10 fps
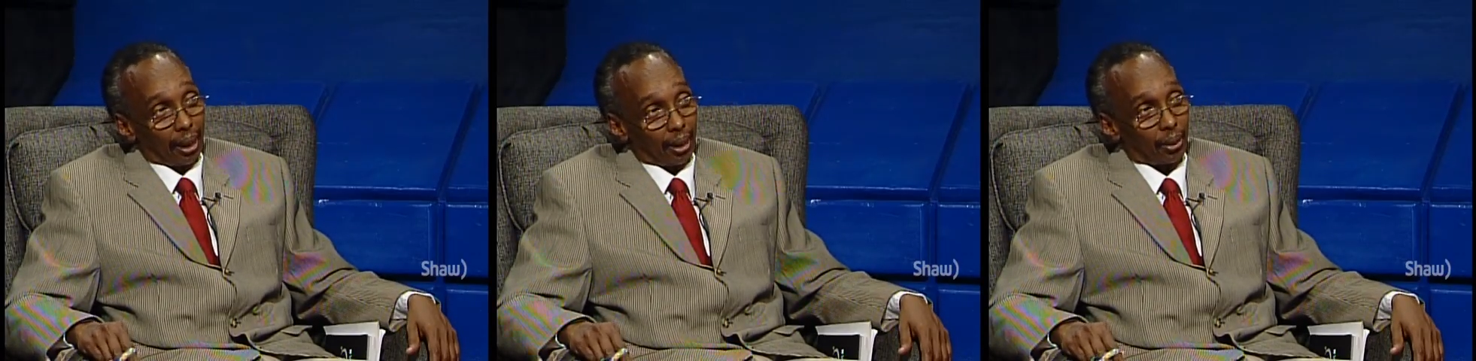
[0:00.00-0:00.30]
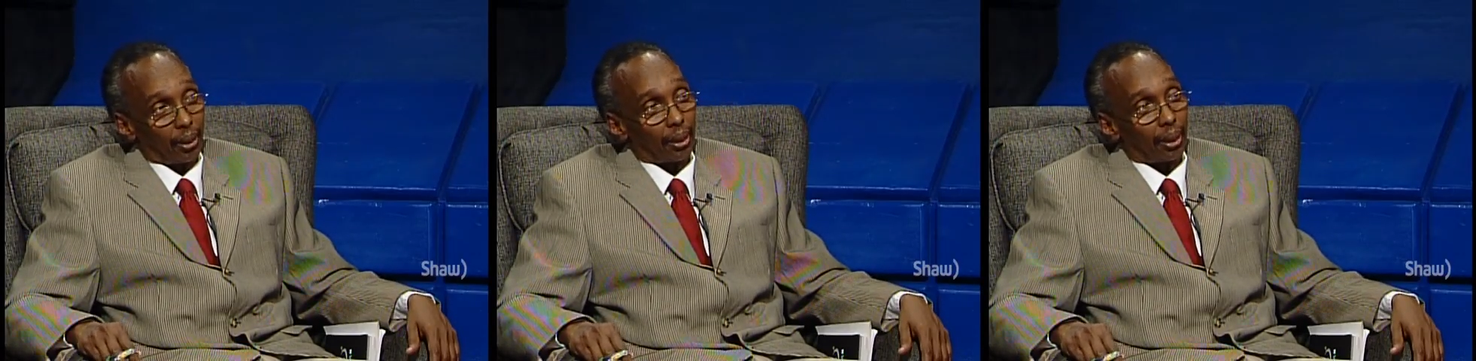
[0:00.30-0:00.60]
Yeah,
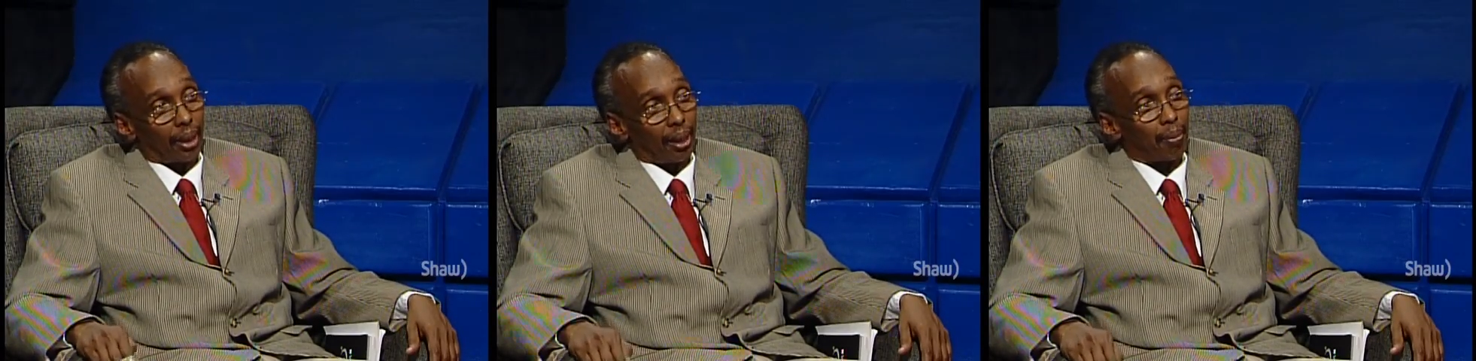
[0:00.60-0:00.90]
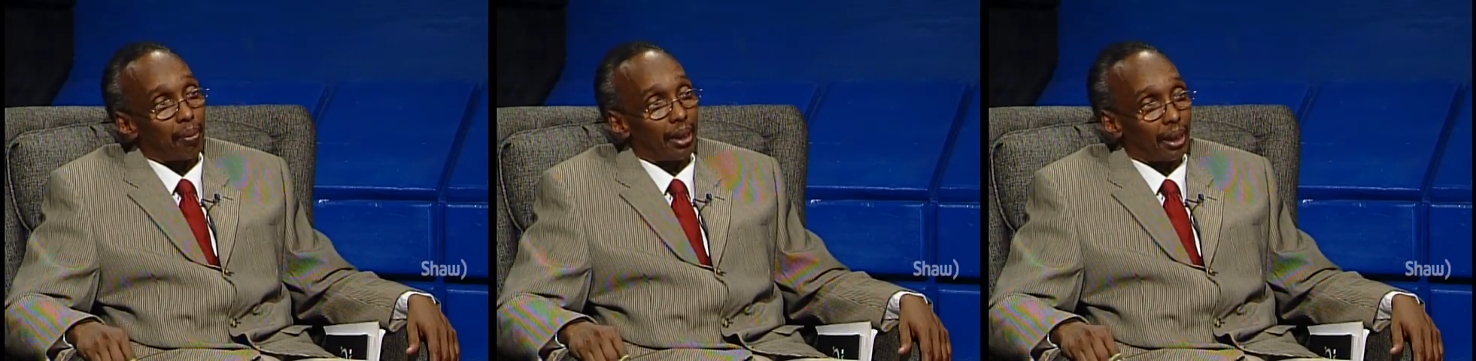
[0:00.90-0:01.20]
soccer game,
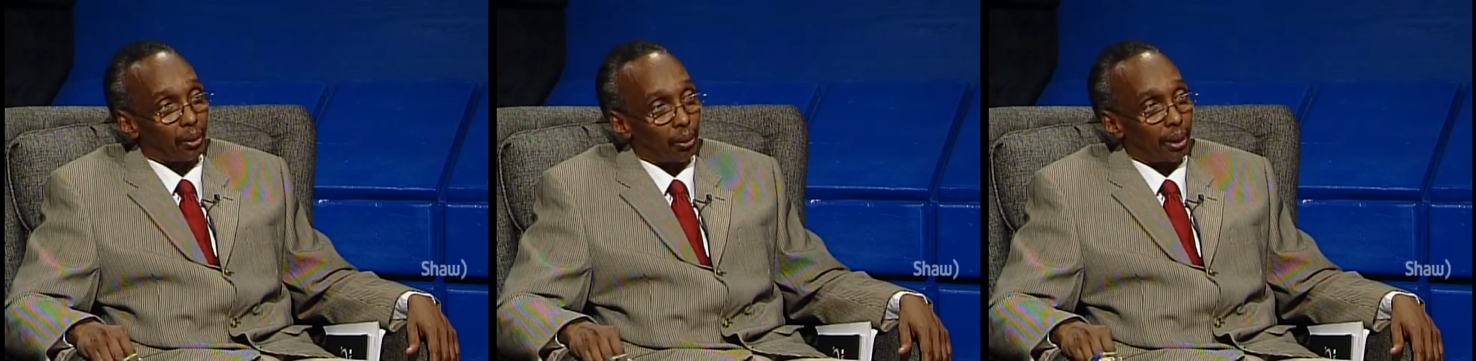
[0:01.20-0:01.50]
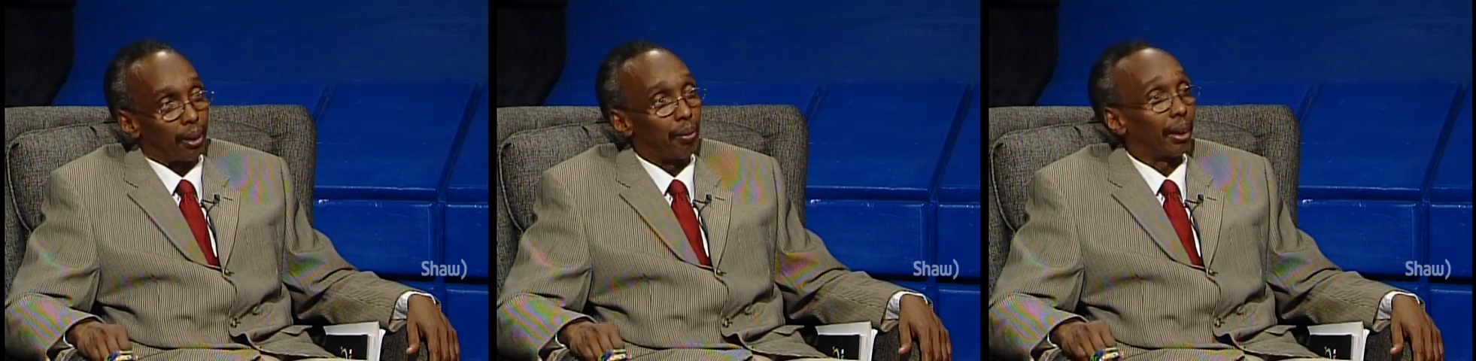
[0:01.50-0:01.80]
that's what
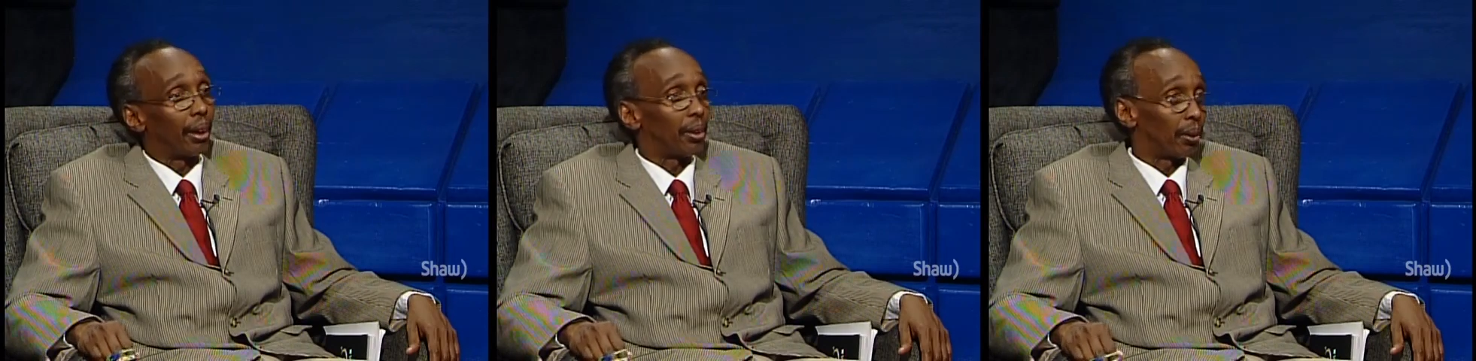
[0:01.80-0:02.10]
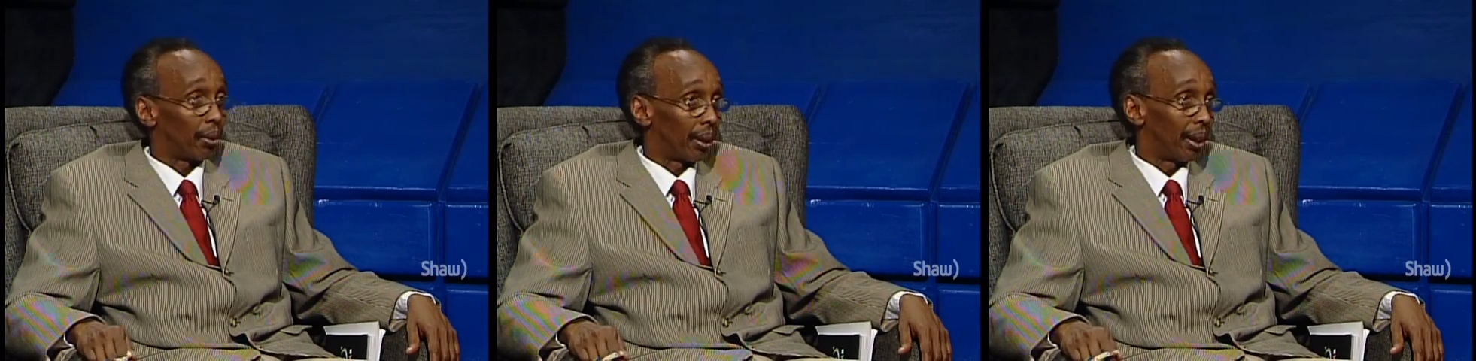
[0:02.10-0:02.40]
immigrants
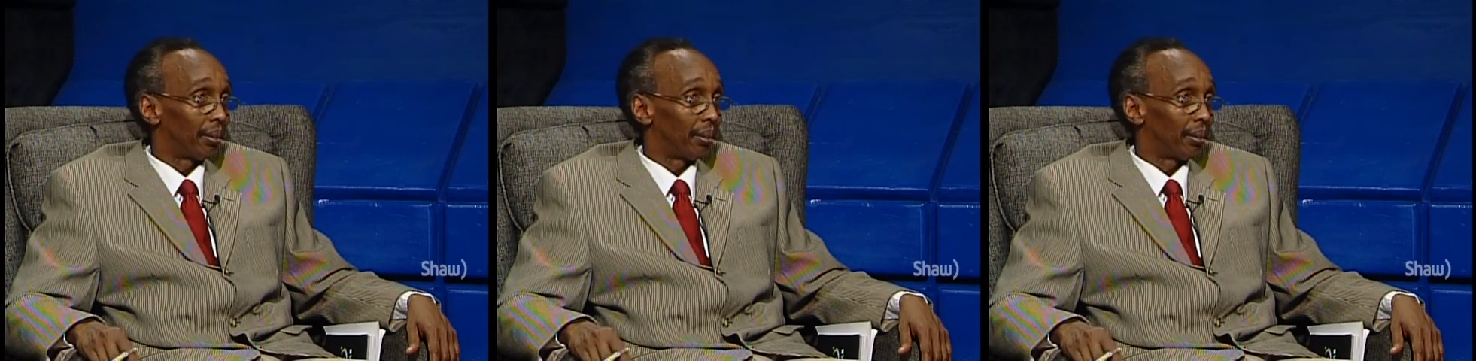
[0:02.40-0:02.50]
look like.